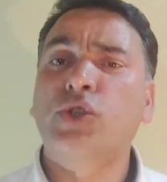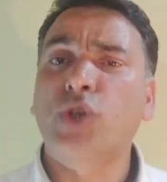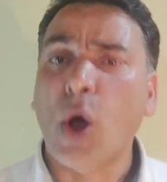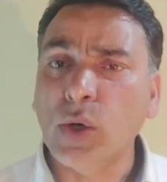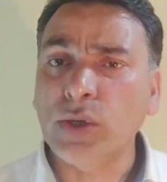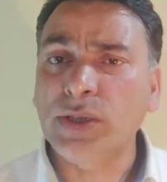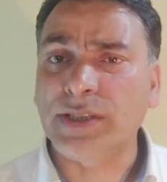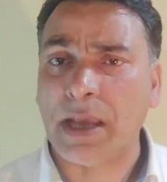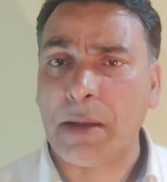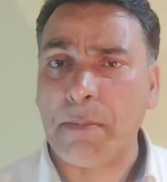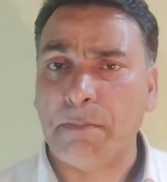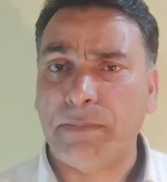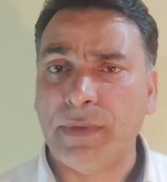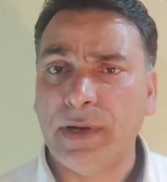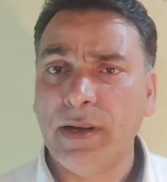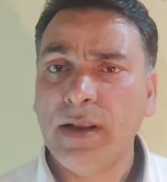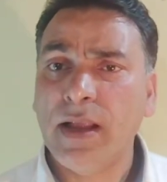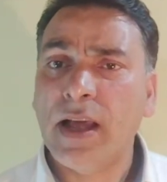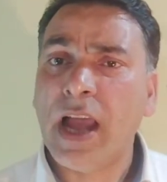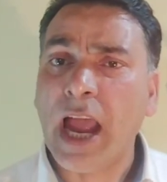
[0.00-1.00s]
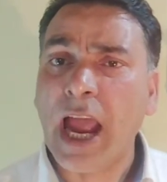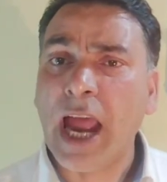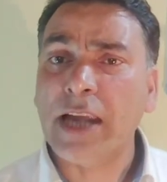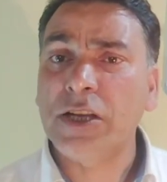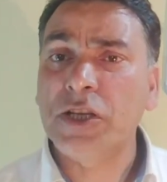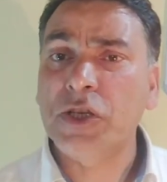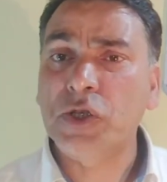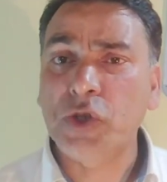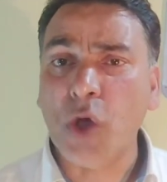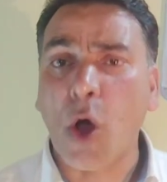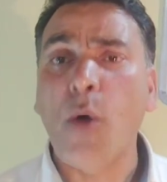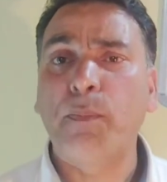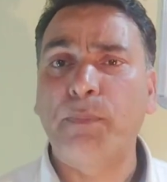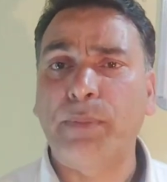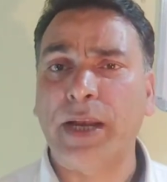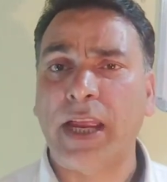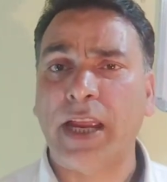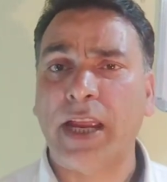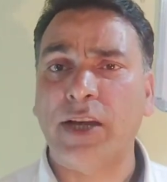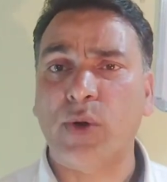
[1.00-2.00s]
So simple and
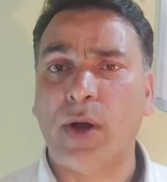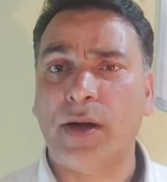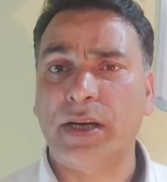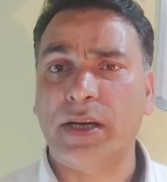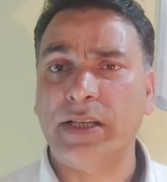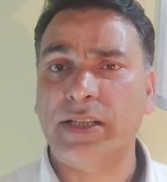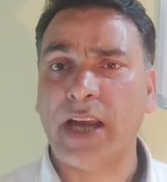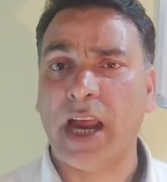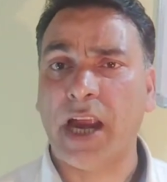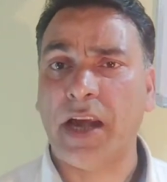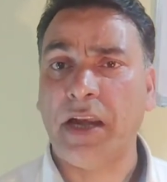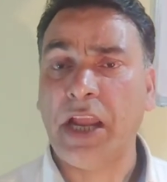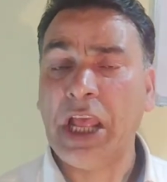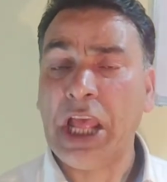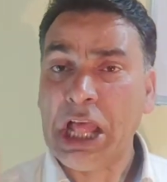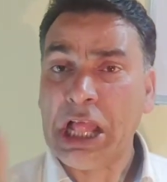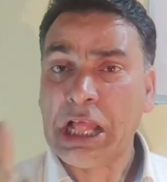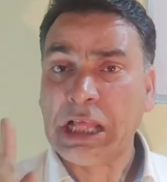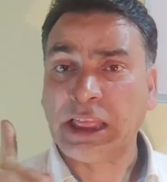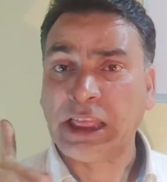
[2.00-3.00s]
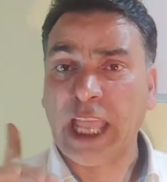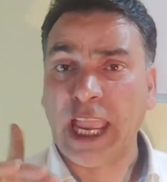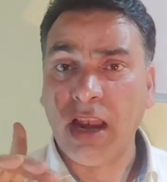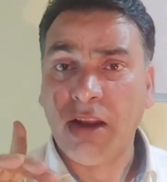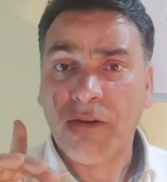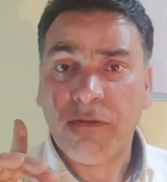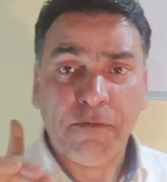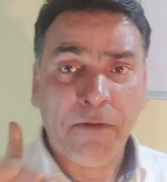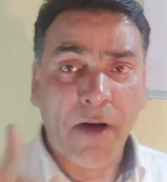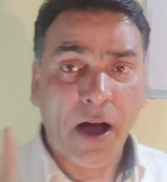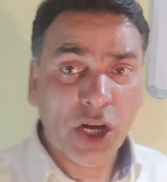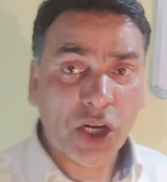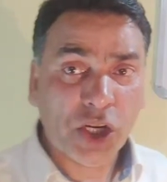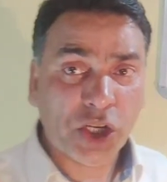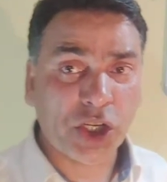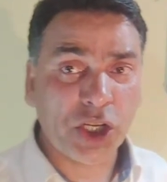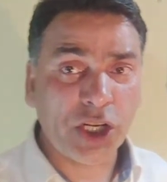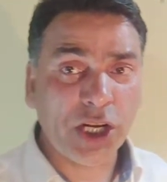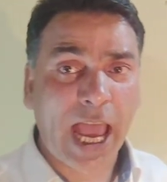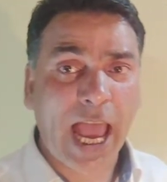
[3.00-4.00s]
so plain to understand. They'll
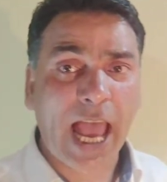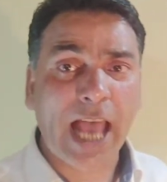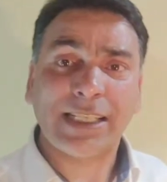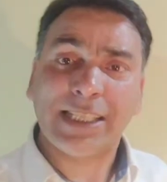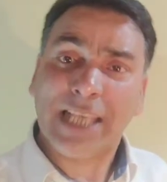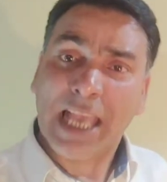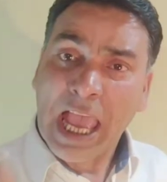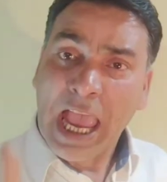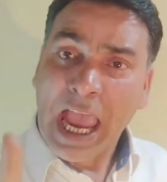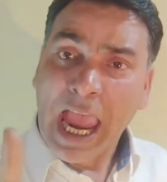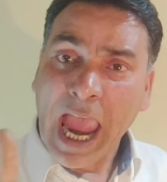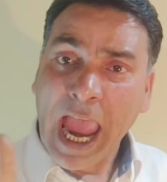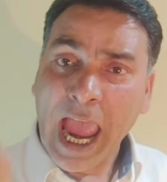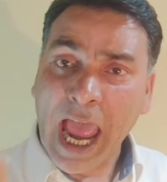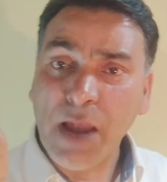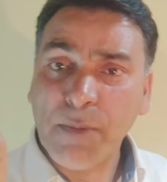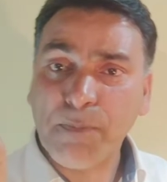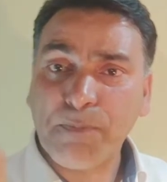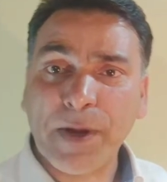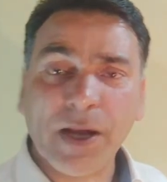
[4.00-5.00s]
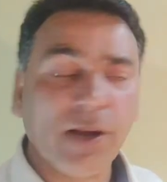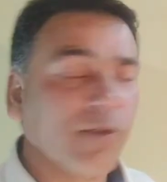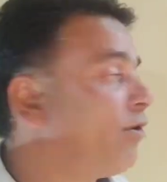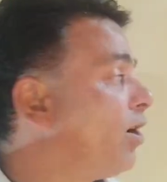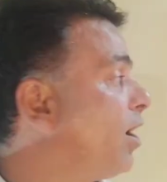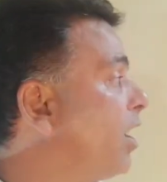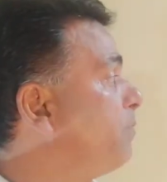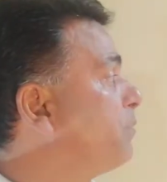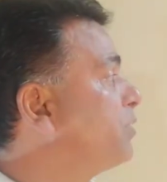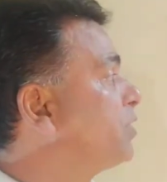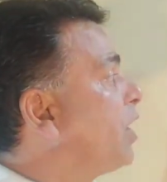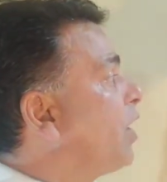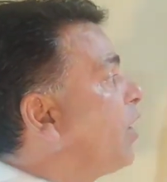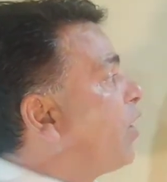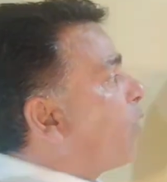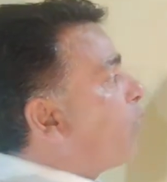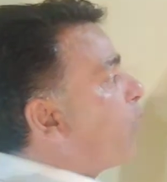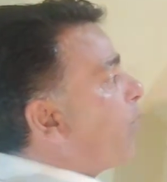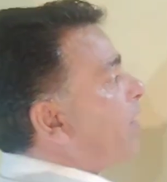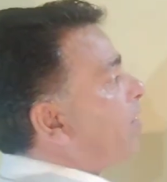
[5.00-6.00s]
function as helping
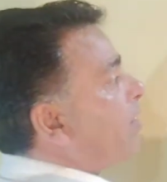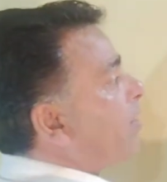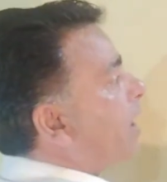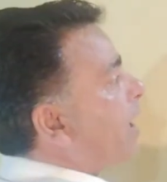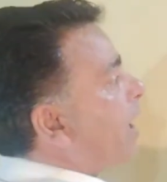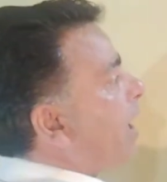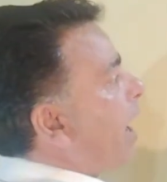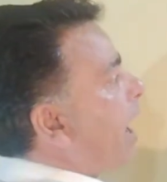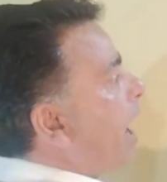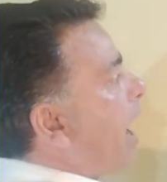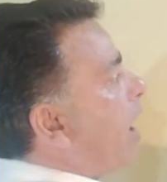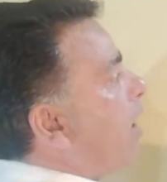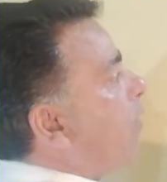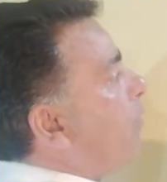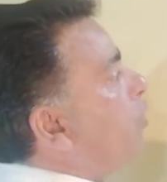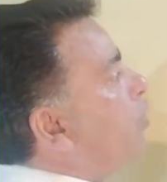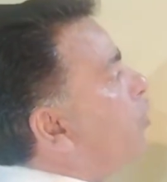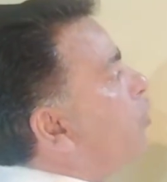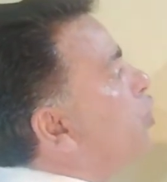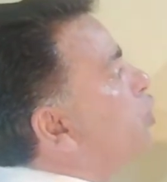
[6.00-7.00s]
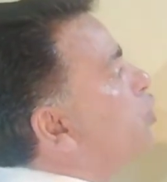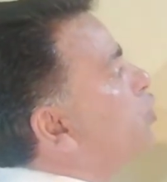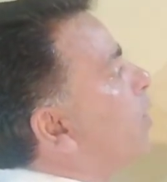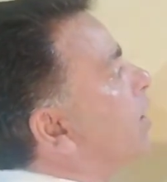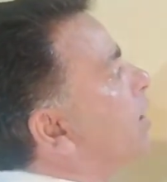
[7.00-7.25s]
verbs when they have